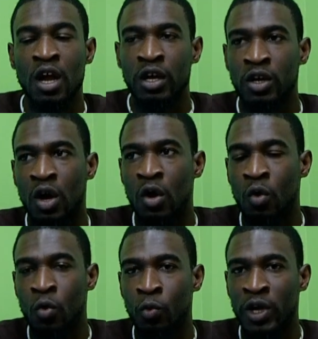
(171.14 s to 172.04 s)

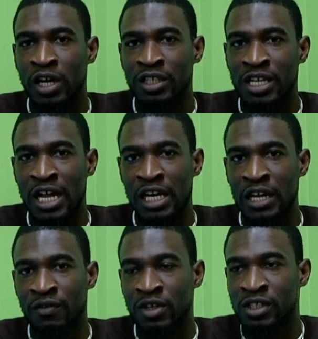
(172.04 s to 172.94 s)
Now, where does that
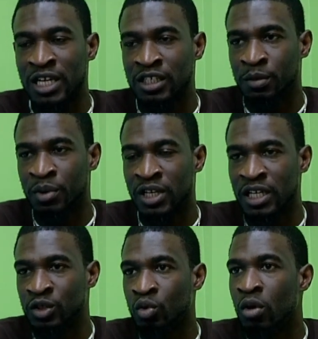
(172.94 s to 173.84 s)
leave us as it
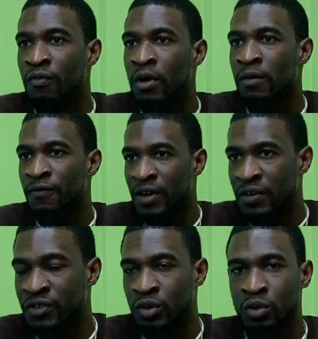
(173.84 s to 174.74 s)
pertains to our Form 5
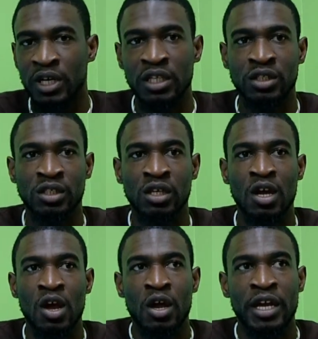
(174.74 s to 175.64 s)
students?
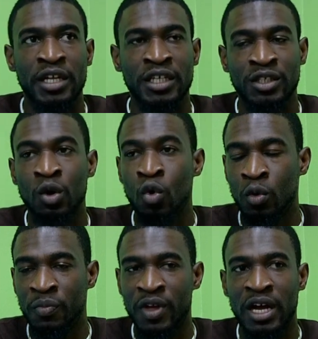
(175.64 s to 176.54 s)
It is
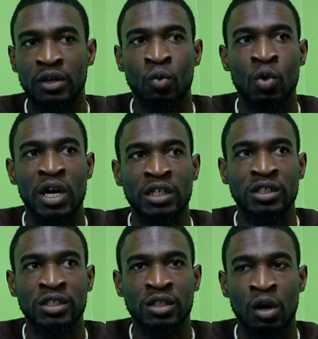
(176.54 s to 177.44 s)
hoped that
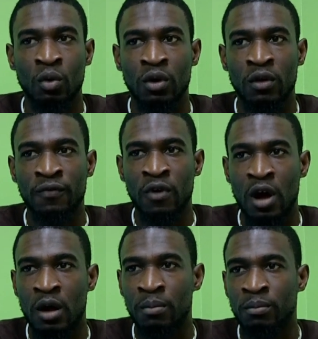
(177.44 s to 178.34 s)
once our
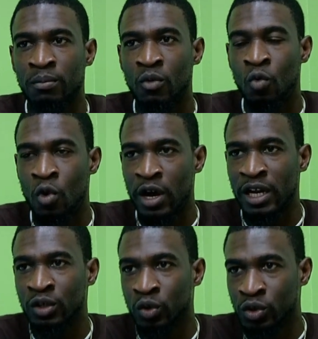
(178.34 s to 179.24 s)
Form 1
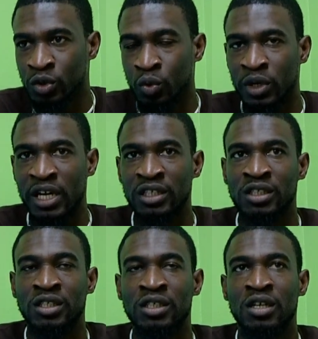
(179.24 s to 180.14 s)
and 2
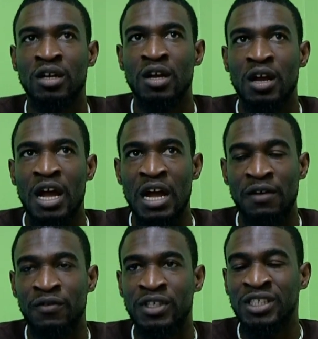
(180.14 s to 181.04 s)
students have
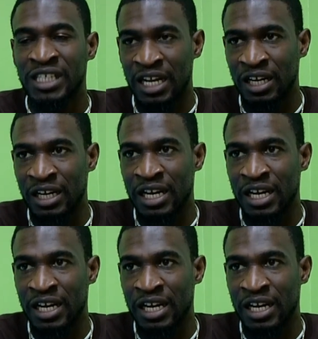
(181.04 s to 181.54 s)
settled